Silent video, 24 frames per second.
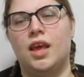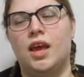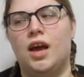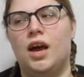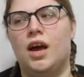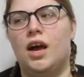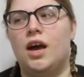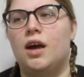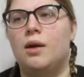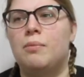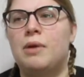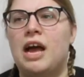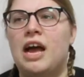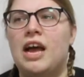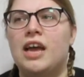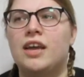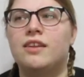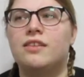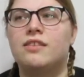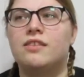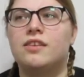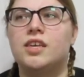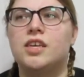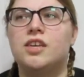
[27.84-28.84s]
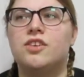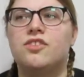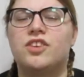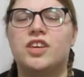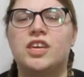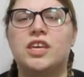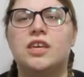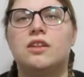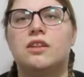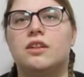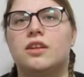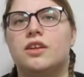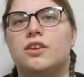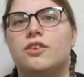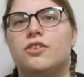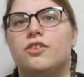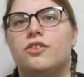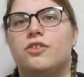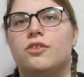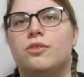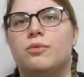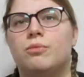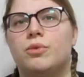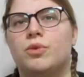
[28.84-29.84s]
I teach English,
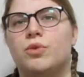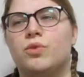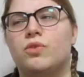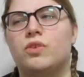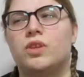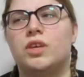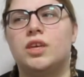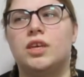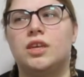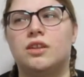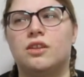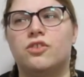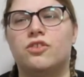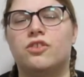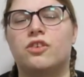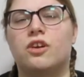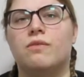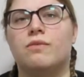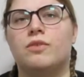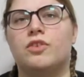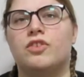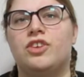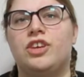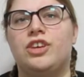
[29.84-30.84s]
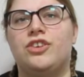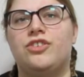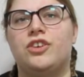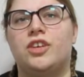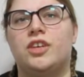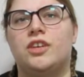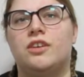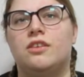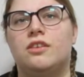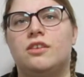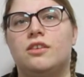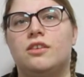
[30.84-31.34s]
mostly English conversation.